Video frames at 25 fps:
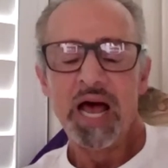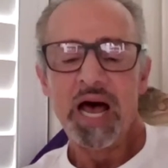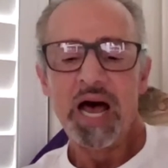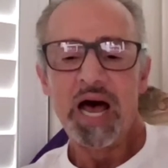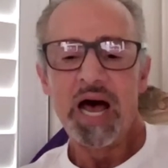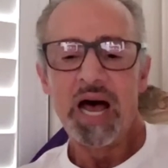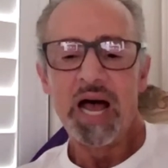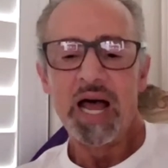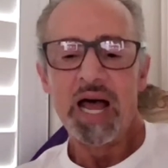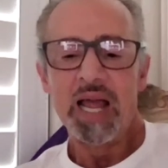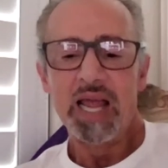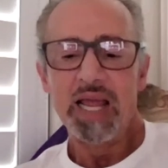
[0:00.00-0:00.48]

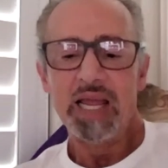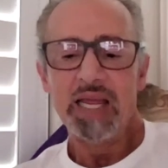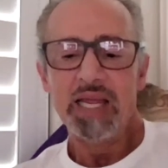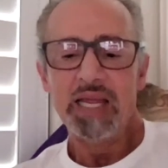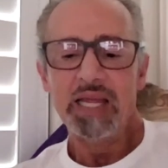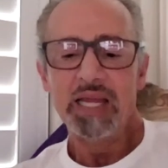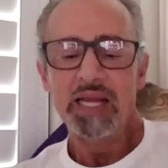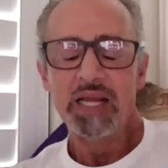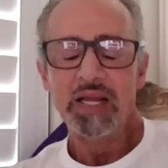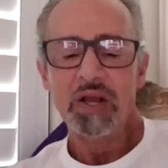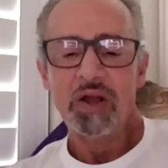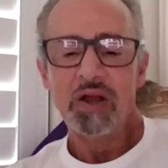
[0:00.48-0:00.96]

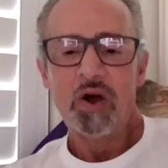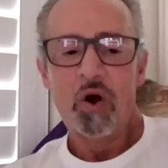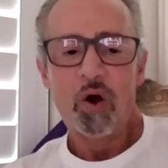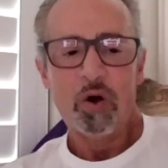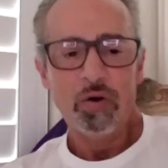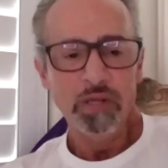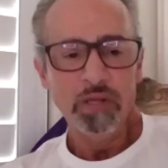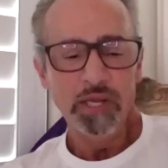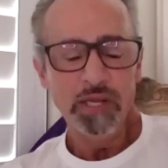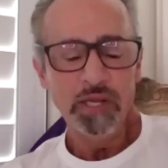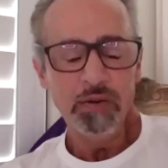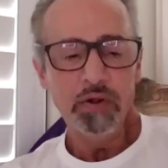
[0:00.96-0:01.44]
I
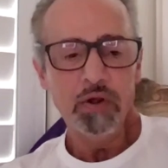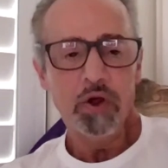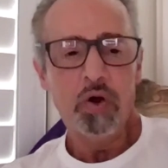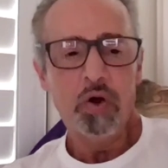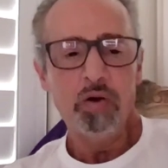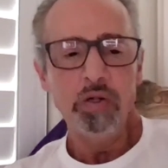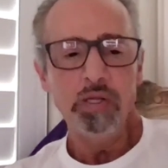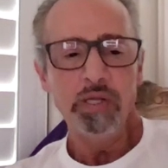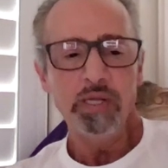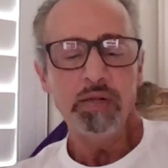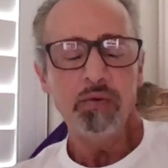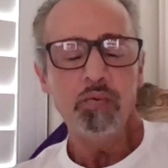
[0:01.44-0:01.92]

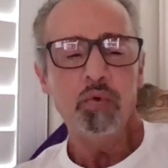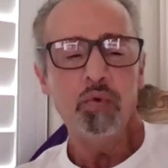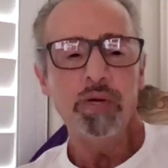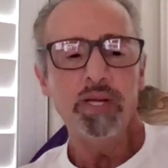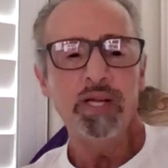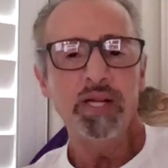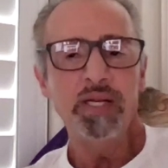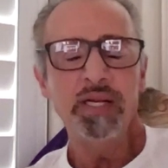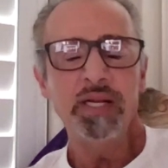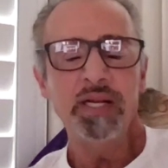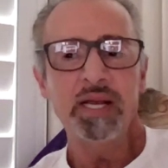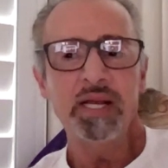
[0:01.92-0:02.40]
only
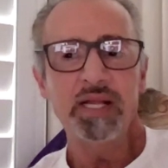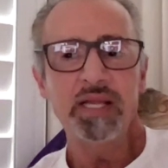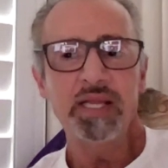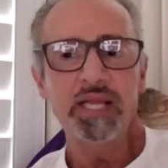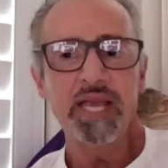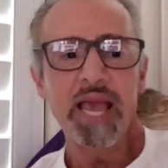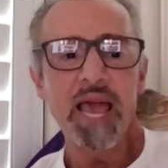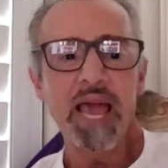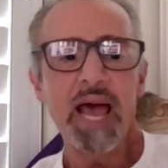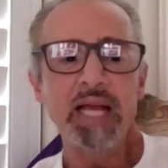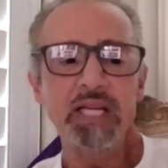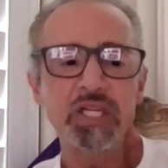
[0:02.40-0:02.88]
when
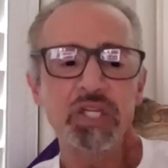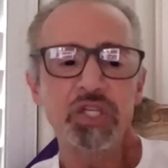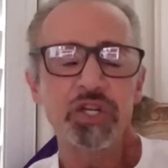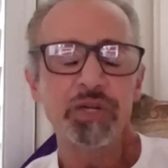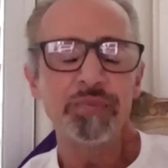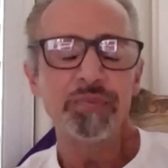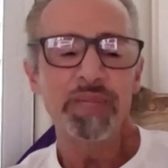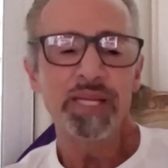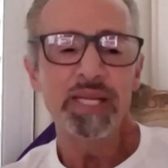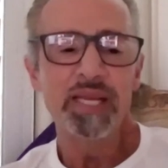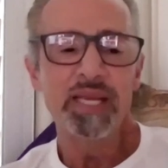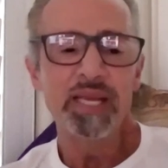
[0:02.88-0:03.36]
the
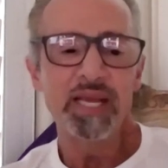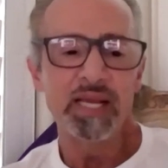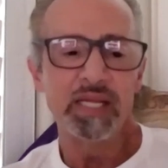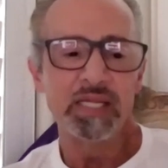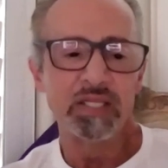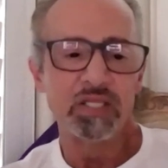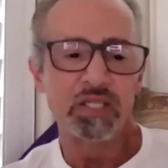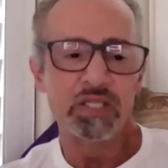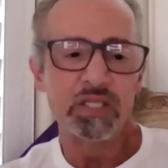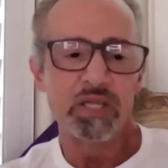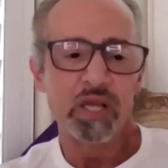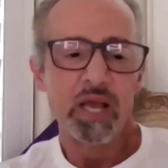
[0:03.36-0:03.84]
action
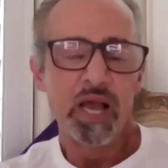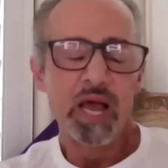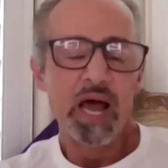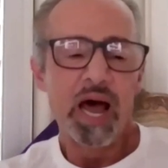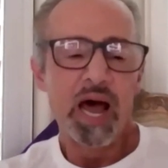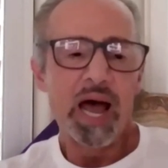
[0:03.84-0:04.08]
begins,